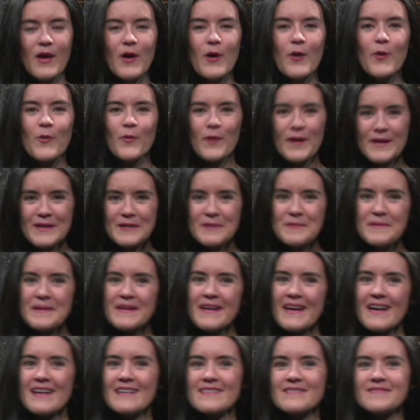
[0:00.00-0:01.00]
Welcome
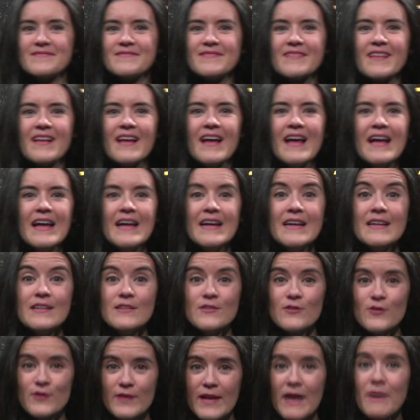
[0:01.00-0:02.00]
again.
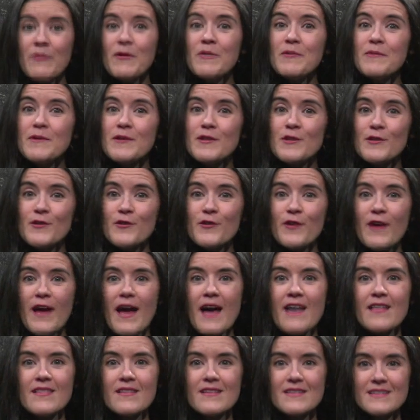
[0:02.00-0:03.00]
Today we will look
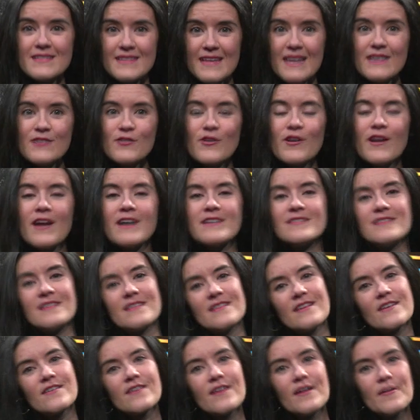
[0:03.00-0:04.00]
at the centralized
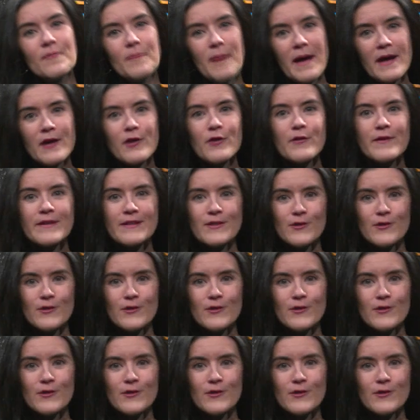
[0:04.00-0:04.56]
internal microgrid